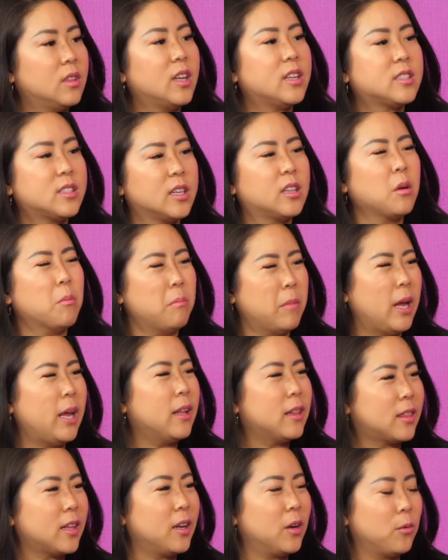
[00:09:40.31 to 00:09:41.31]
That's like the
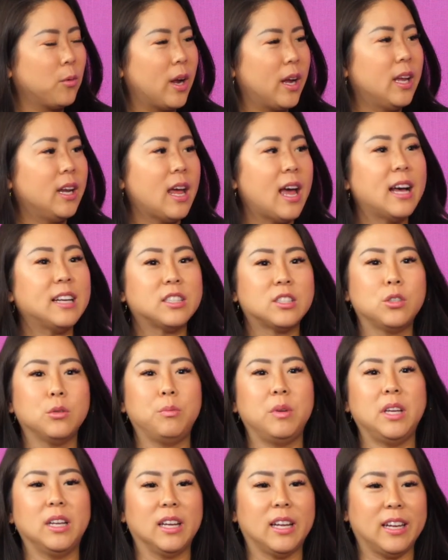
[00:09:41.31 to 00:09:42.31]
main thing, right? It has to
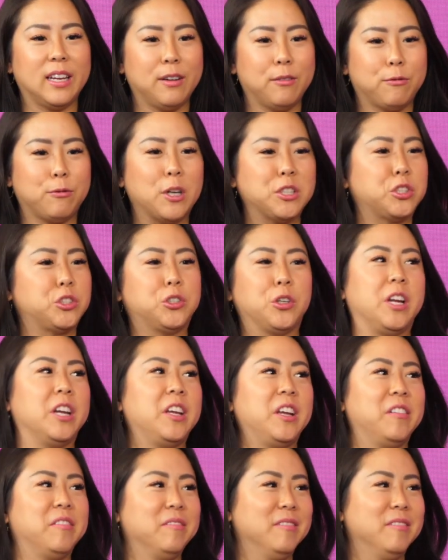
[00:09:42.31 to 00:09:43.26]
be like frustrating.